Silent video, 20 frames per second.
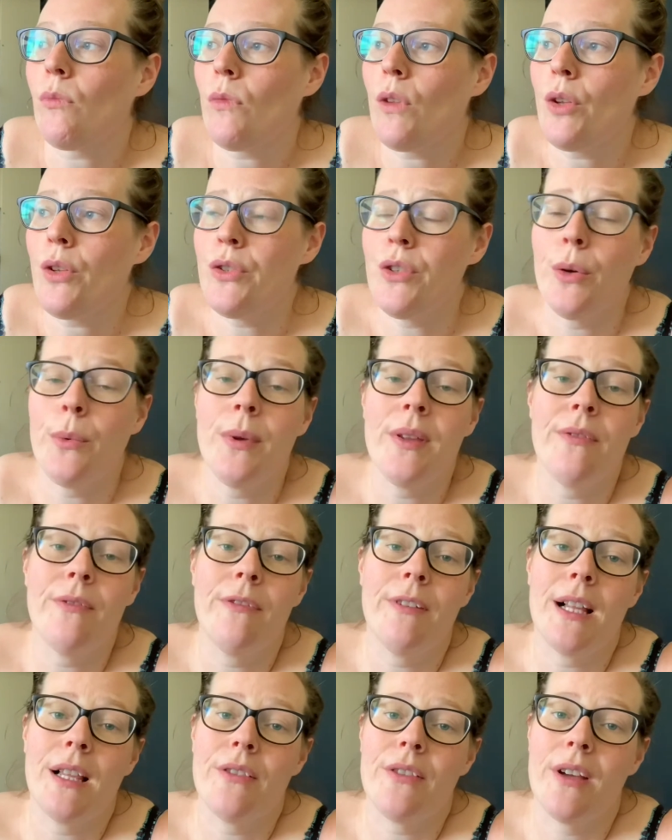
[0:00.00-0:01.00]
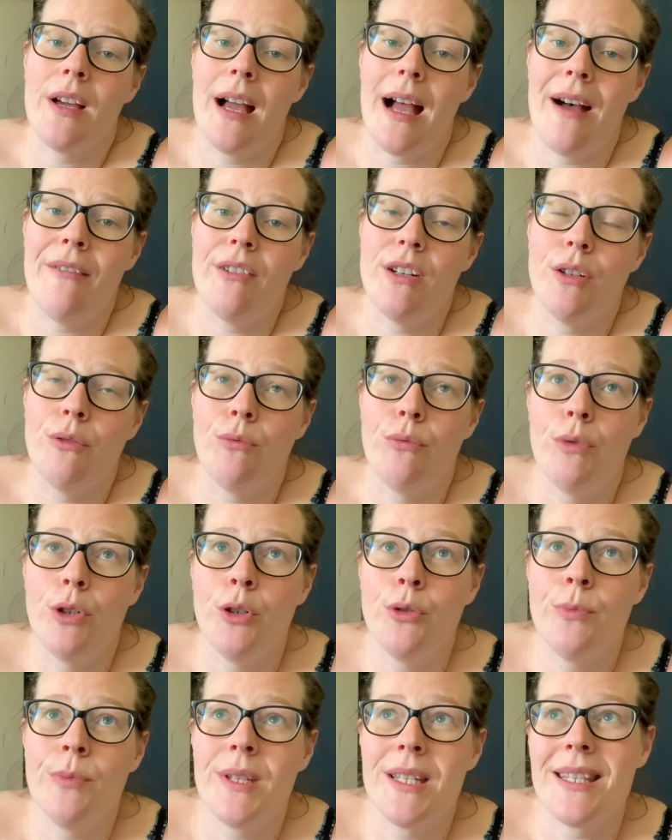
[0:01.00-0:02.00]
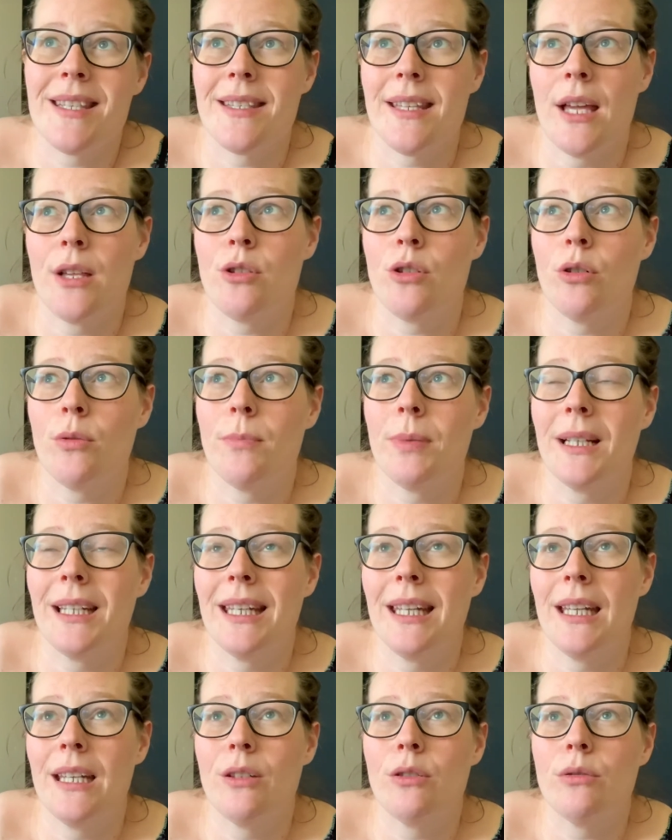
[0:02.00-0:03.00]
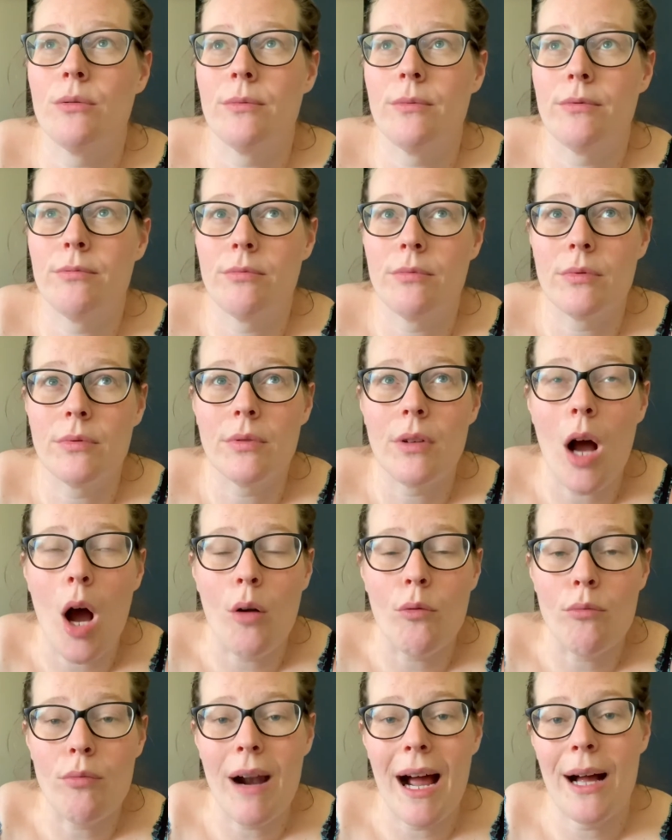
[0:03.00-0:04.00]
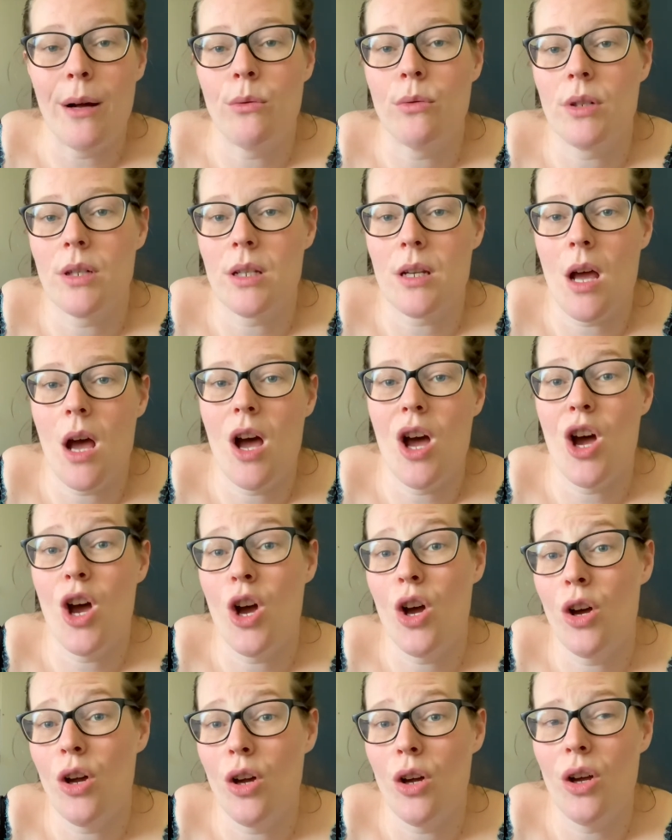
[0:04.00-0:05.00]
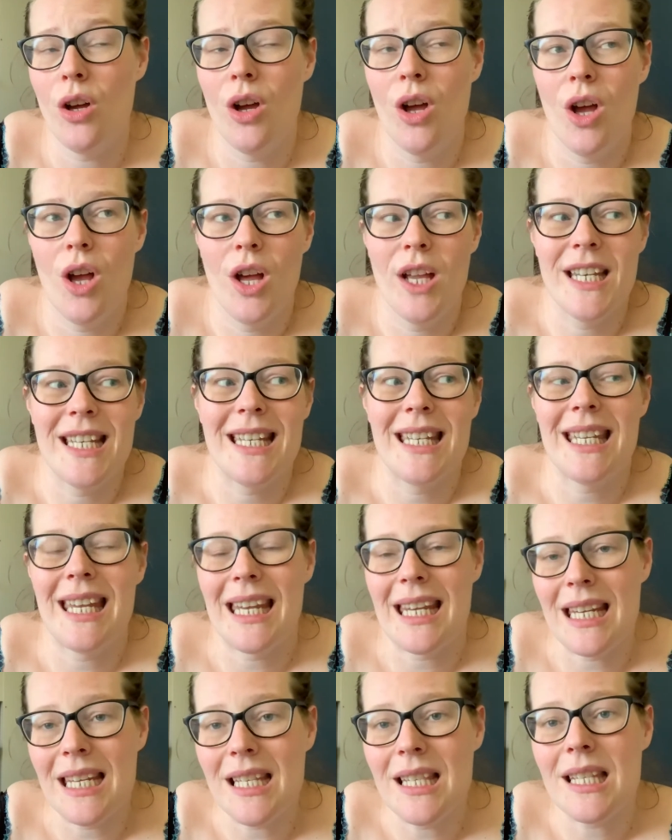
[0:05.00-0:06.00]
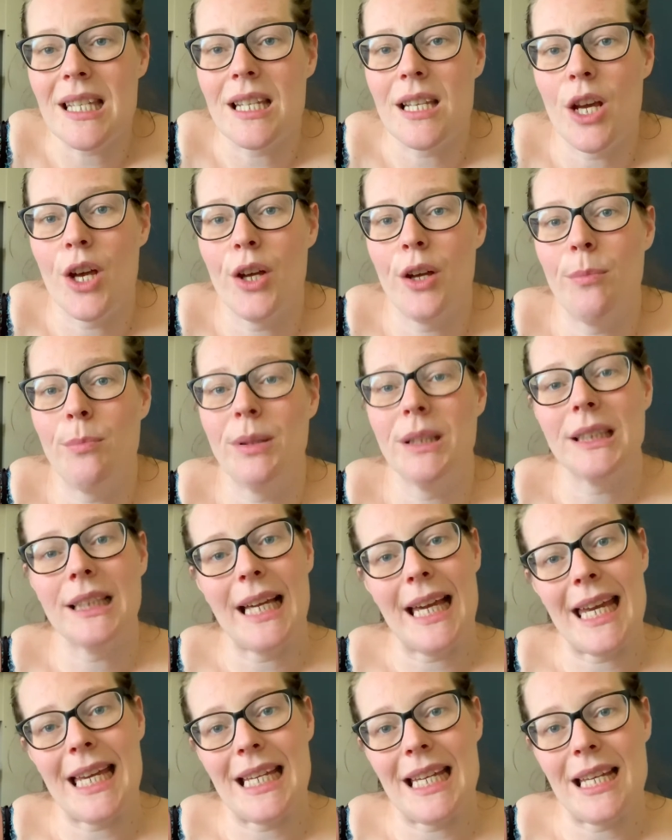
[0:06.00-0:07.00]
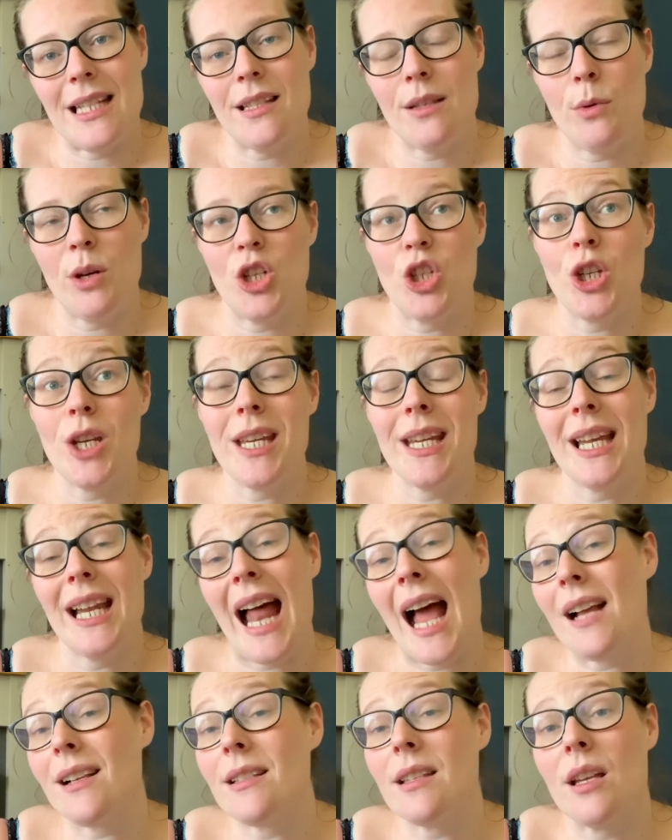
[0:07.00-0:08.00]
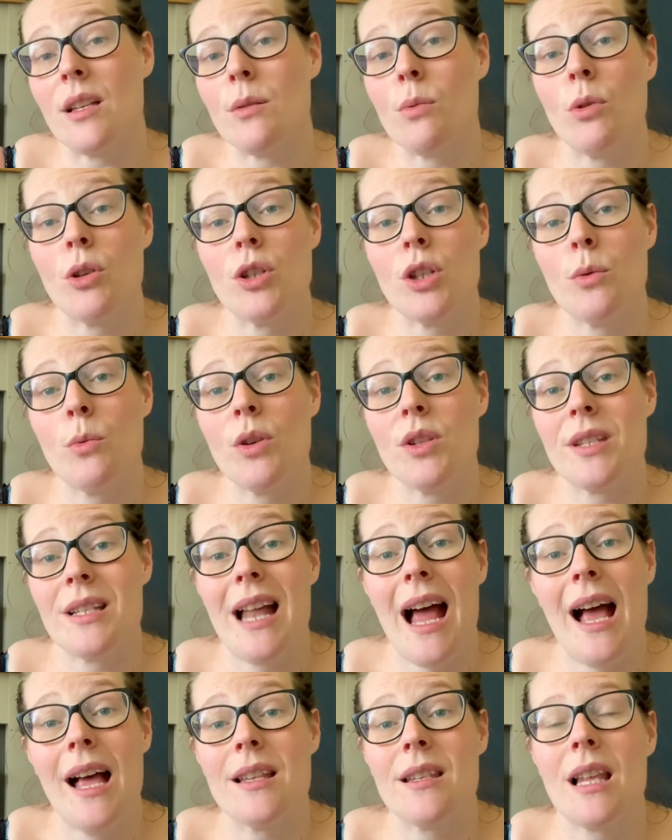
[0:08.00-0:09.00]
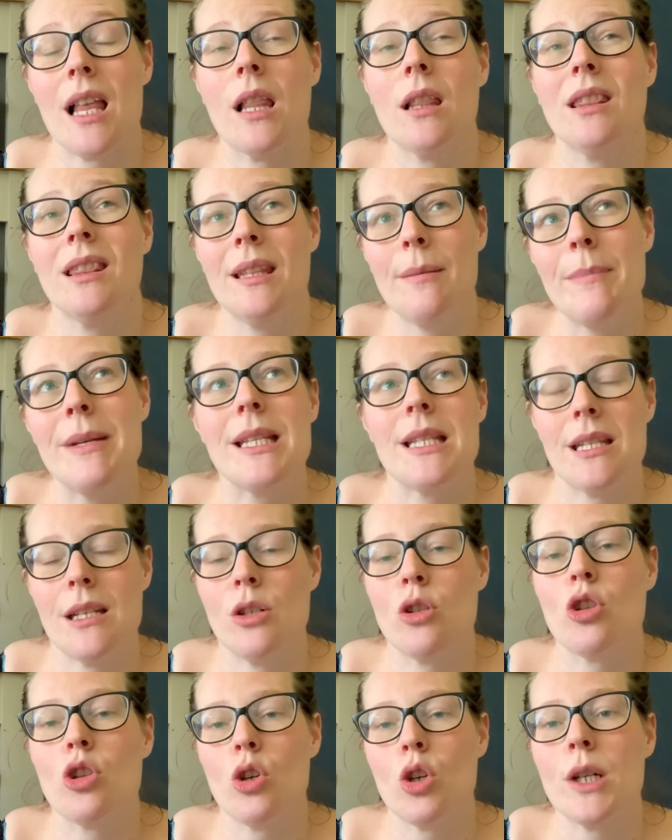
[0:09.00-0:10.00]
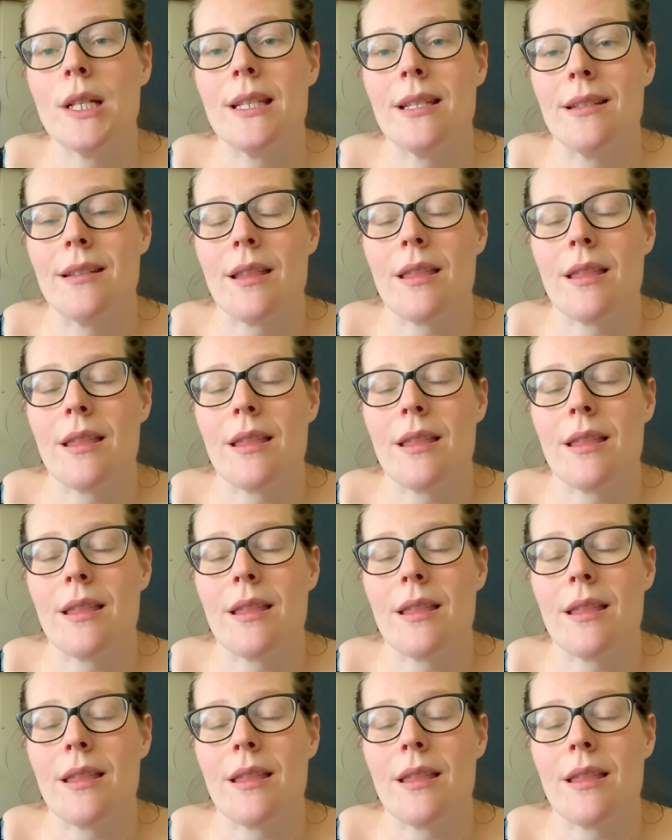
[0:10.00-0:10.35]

So we felt that having a room that's set up and geared up around her needs and her play needs, where she can access what she wants and has limited choices.